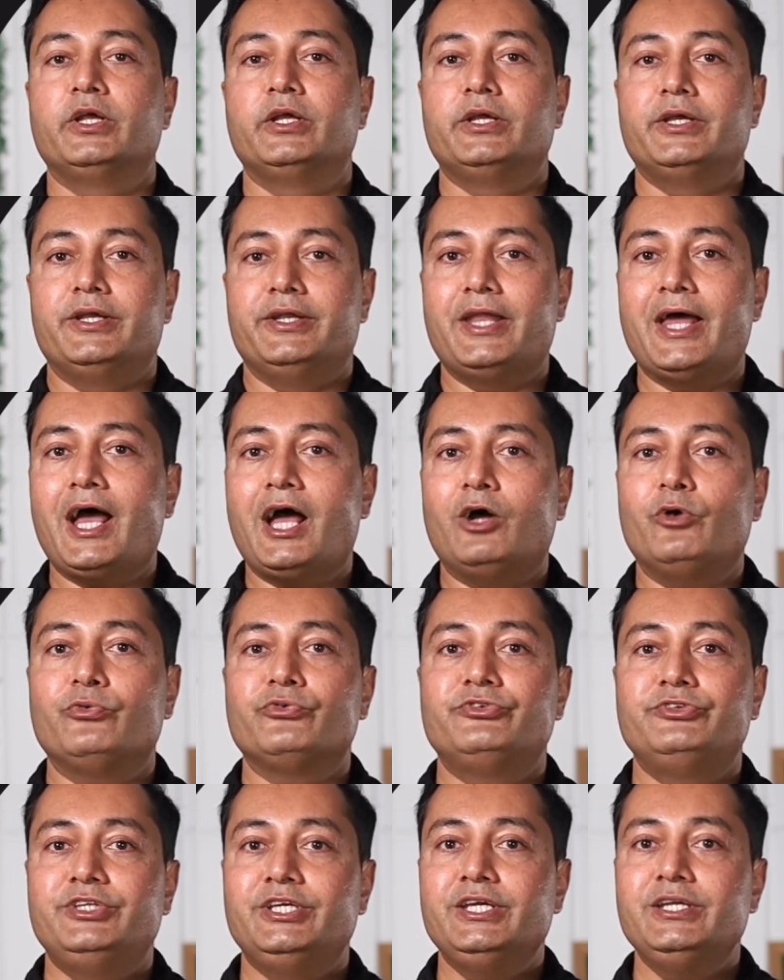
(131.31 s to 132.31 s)
Now
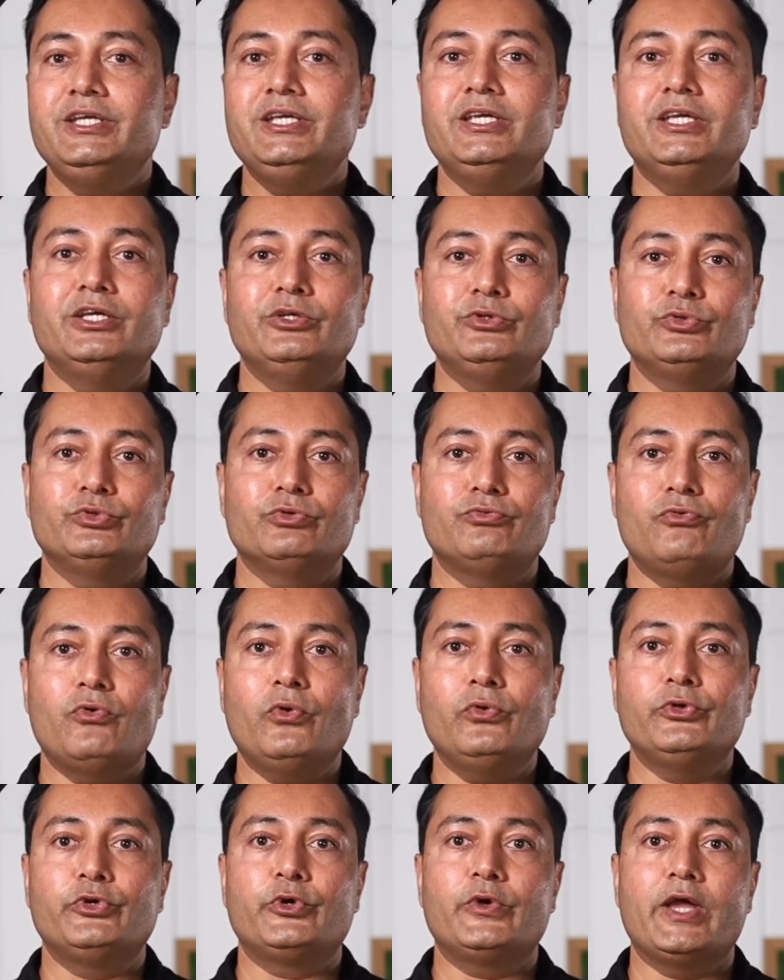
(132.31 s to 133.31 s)
cd into the
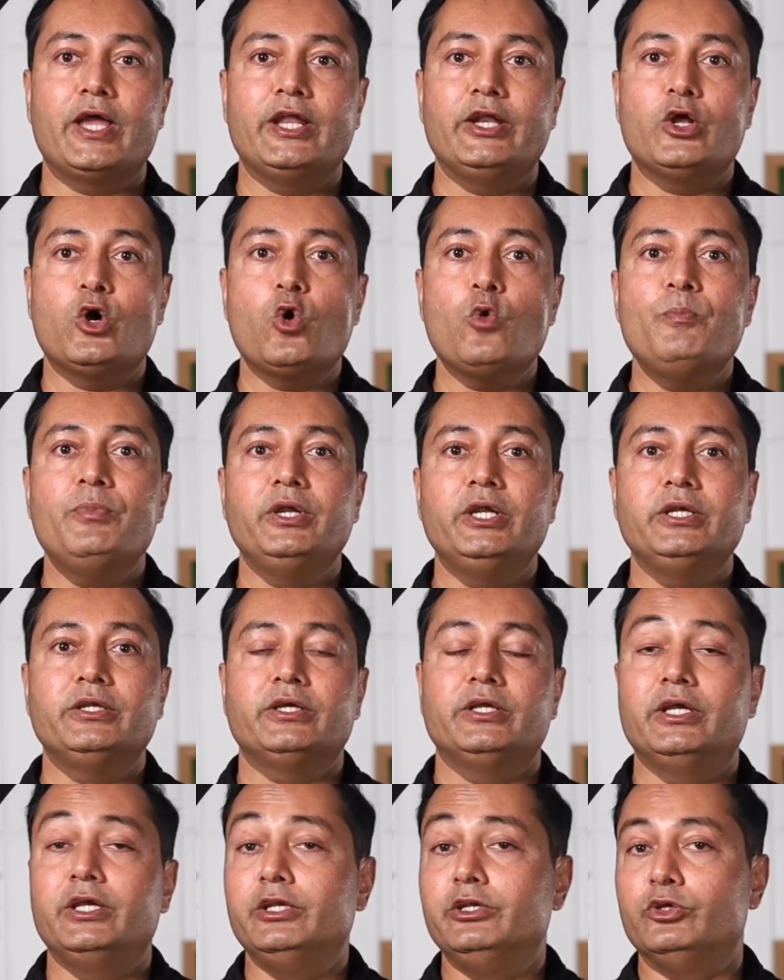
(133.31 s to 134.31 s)
folder and open it
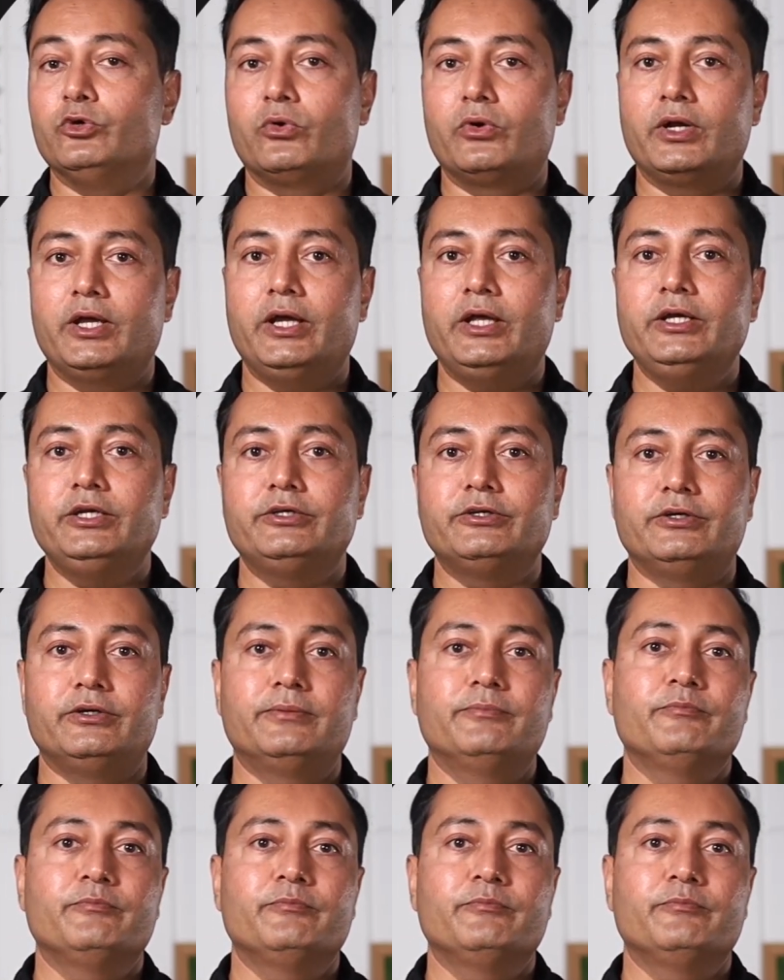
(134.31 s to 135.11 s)
in your editor.